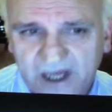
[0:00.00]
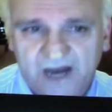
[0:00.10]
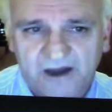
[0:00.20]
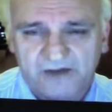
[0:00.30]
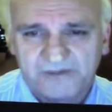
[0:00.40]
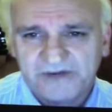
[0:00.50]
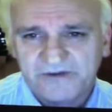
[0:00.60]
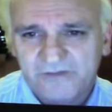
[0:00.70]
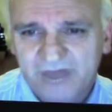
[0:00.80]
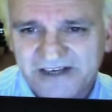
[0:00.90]
I mean, if
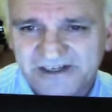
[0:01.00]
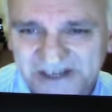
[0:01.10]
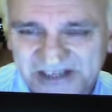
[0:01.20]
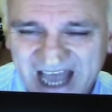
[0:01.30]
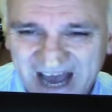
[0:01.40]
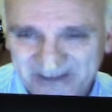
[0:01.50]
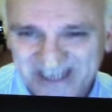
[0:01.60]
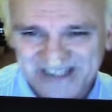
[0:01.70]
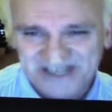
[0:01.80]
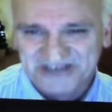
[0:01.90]
you imagine this
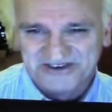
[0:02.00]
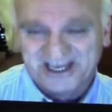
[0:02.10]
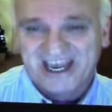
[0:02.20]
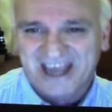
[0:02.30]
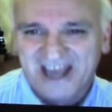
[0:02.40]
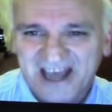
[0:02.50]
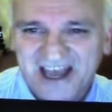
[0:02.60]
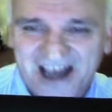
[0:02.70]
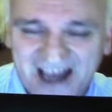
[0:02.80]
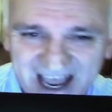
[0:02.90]
happening in the UK,
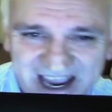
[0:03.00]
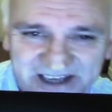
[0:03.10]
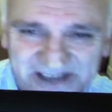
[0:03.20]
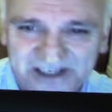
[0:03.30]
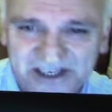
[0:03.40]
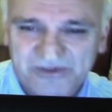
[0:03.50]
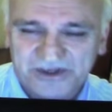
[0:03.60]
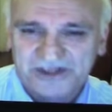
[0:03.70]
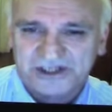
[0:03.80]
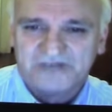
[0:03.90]
yeah. I, as the
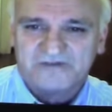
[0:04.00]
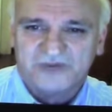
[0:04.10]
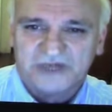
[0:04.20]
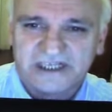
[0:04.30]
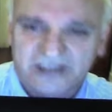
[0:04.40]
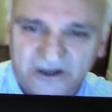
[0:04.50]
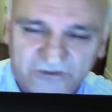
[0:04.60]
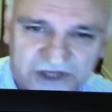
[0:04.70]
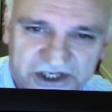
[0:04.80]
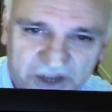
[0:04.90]
Deputy Chief of Police,
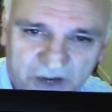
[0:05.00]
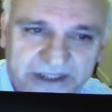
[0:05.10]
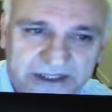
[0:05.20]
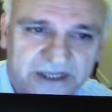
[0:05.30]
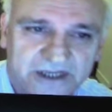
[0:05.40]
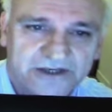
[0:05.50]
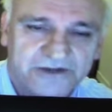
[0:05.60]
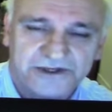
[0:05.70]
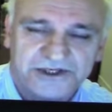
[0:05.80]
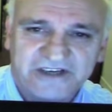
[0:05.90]
was summoned
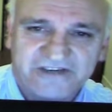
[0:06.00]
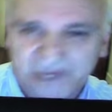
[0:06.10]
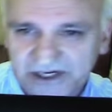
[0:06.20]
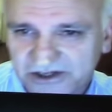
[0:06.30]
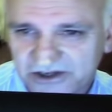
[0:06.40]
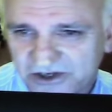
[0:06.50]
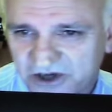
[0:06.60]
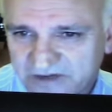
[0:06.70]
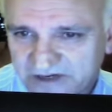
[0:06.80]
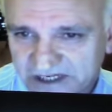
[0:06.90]
to the Chief Minister's
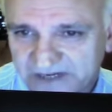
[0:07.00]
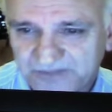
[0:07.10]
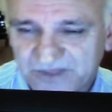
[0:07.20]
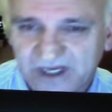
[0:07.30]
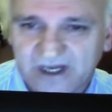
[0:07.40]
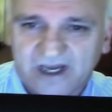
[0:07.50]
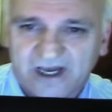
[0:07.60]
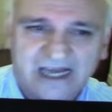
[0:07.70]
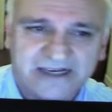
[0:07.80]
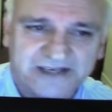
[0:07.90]
office,
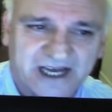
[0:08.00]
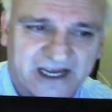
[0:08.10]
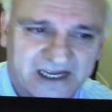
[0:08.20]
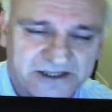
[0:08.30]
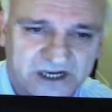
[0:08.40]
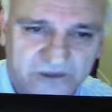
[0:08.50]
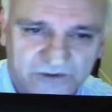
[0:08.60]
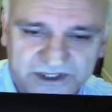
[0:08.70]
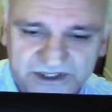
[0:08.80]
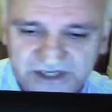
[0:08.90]
and in there
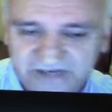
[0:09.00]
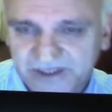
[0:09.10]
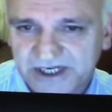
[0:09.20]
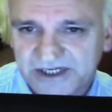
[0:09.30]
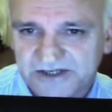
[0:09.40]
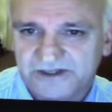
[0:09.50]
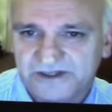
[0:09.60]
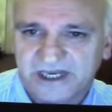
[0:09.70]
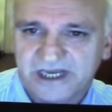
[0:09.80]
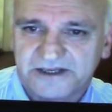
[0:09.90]
was the Chief Minister
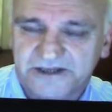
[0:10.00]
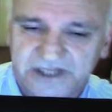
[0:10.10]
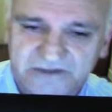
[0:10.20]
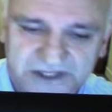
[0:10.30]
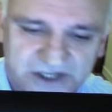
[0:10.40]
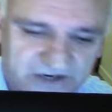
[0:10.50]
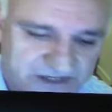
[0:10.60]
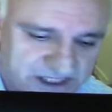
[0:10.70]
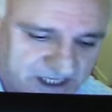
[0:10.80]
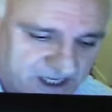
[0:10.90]
and the head of the Civil
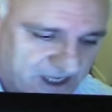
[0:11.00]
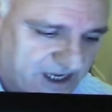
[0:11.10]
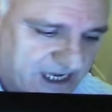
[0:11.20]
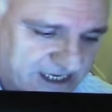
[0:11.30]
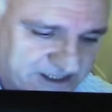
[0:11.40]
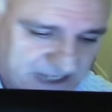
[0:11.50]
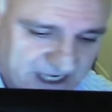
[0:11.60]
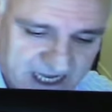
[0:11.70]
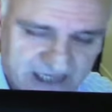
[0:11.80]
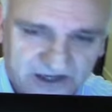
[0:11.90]
Service. And
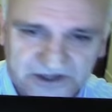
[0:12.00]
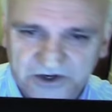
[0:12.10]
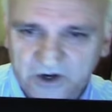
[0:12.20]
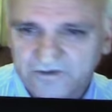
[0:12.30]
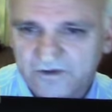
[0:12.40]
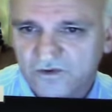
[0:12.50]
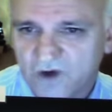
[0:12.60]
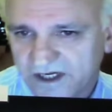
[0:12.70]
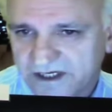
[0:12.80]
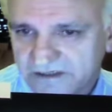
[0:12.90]
I got an awful
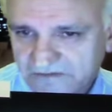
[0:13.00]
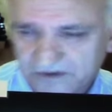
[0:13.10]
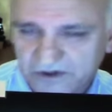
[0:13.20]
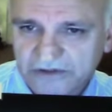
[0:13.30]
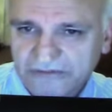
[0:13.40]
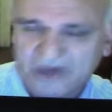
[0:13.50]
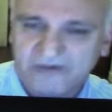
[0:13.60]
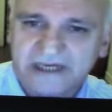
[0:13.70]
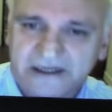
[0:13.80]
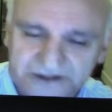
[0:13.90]
rollicking for going
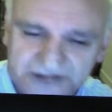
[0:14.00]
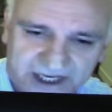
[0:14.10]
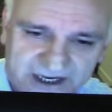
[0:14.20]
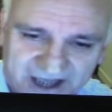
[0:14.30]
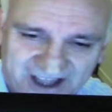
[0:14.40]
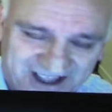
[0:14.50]
public on the